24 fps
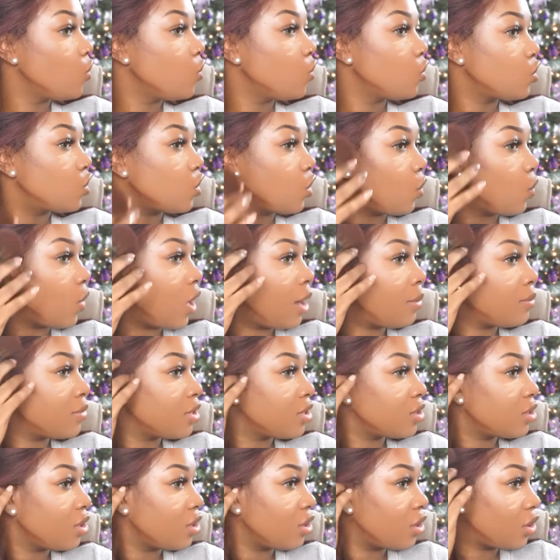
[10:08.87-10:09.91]
So I'm
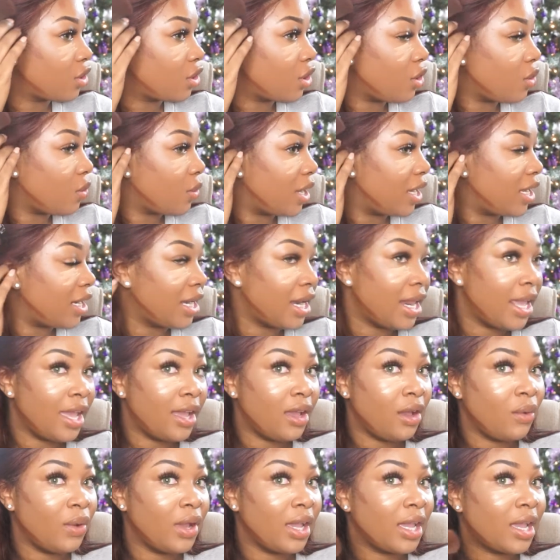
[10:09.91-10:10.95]
just gonna go in
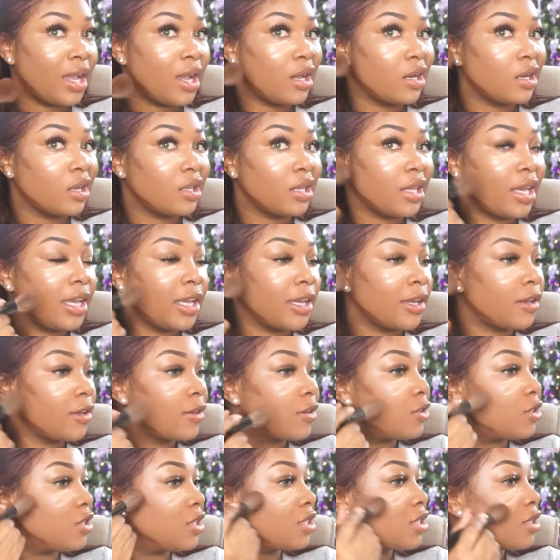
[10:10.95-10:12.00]
now and kind of
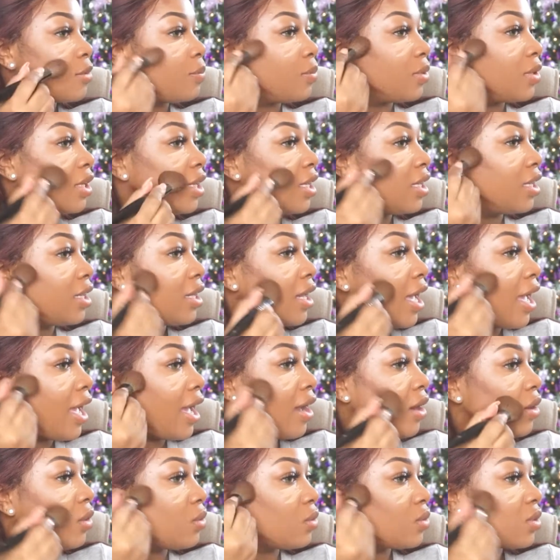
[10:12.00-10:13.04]
like just blend
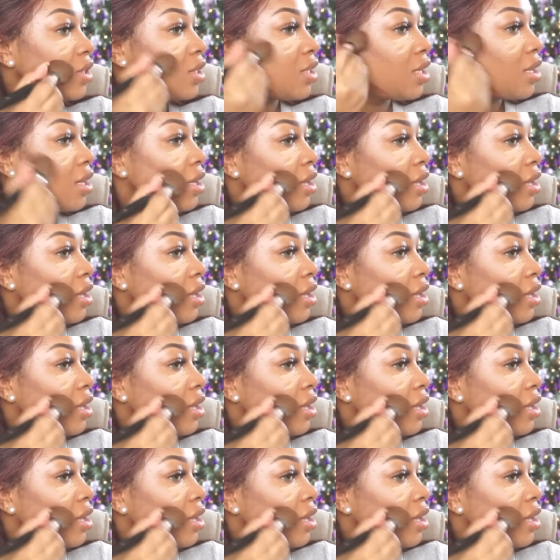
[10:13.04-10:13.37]
out